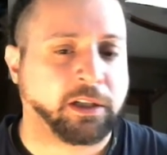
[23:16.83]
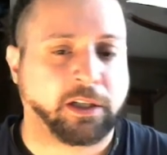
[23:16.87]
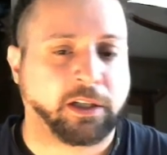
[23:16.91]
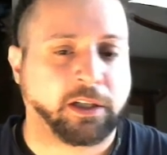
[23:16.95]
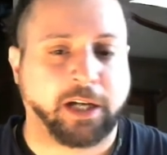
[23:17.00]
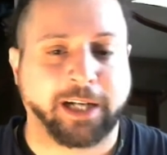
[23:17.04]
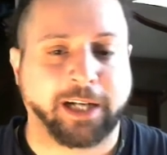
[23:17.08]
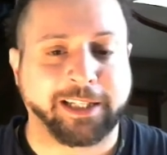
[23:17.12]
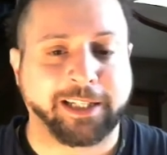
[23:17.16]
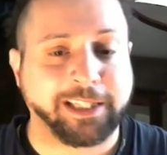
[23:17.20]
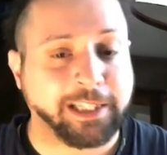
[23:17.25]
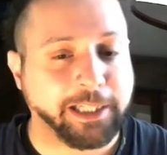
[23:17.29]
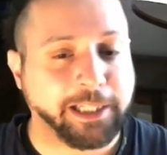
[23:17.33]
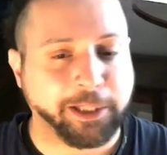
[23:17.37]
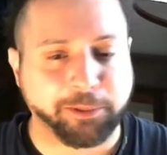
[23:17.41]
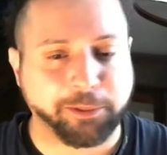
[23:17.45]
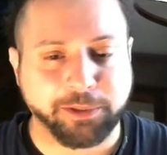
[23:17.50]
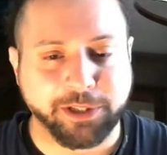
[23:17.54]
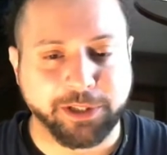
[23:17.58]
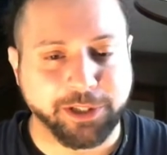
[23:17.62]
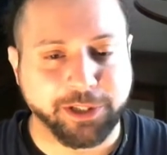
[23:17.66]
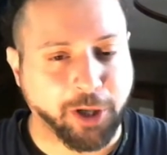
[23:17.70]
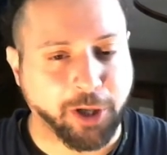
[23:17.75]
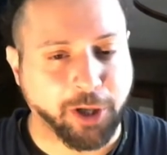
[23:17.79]
I think he was
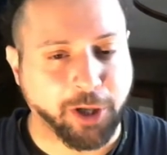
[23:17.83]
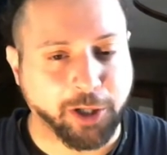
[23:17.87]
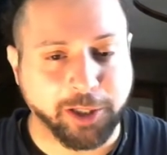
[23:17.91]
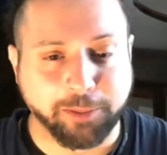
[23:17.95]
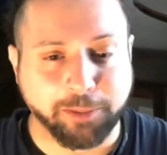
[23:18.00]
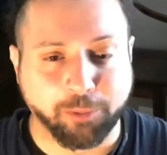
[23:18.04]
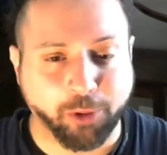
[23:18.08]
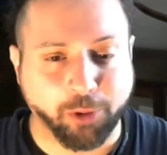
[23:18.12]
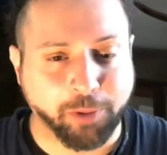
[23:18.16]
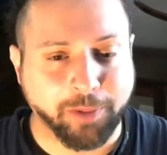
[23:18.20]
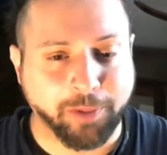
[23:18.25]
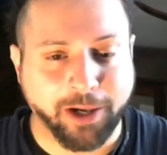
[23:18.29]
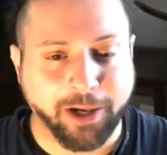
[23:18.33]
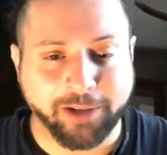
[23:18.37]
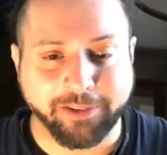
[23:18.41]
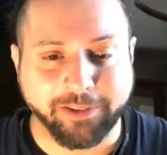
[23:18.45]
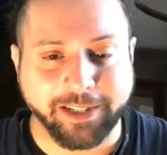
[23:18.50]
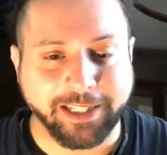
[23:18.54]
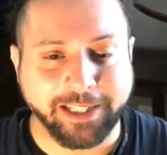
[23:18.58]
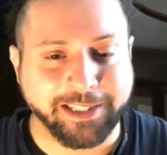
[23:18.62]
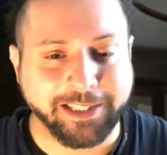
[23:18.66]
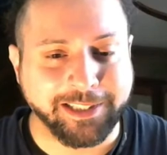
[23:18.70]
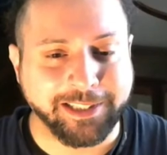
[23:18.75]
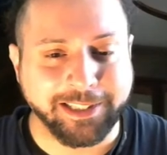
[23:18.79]
just talking more about
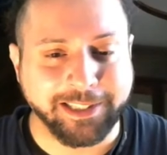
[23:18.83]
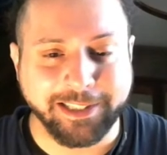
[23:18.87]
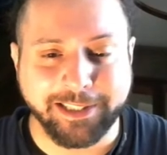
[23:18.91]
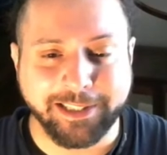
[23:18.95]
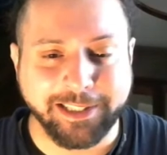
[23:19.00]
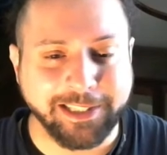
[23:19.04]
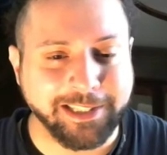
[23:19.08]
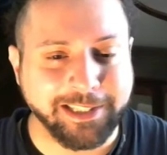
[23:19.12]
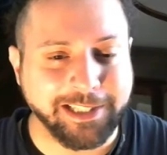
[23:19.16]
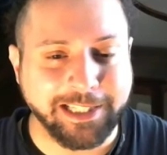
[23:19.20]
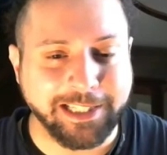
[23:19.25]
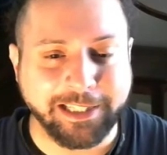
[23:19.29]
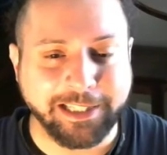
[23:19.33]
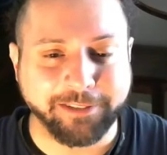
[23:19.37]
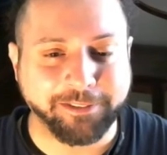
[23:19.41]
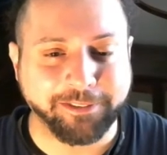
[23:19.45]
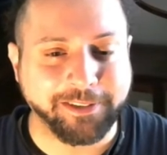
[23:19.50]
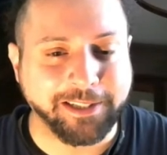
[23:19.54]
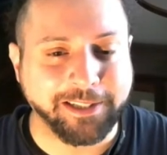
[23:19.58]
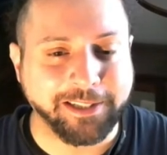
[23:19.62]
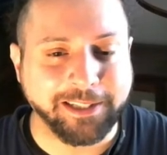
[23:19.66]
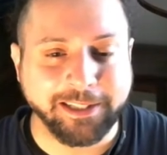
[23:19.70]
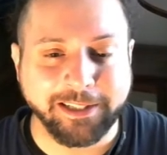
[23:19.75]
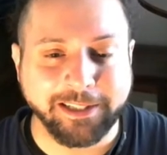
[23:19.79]
like
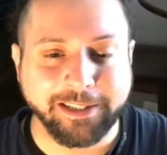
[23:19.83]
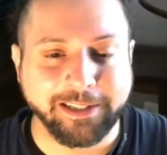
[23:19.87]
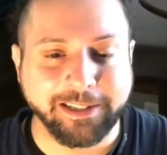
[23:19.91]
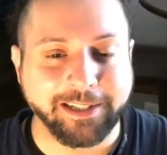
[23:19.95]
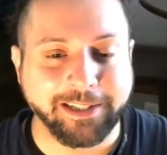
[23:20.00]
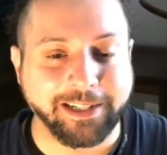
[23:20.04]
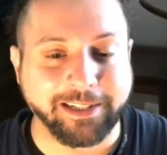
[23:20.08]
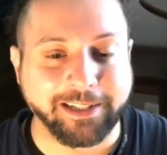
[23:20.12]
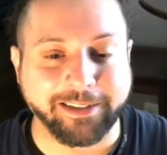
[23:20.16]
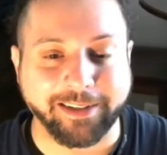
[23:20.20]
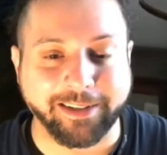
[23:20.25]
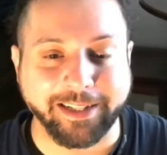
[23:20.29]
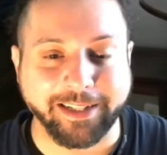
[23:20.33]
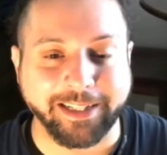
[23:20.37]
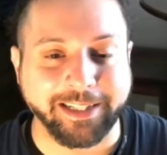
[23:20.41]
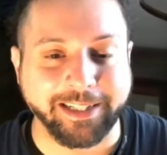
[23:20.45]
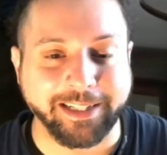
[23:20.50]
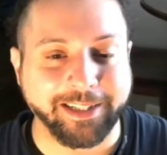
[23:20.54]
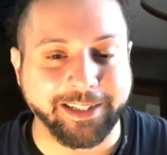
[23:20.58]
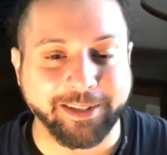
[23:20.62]
CCTV and like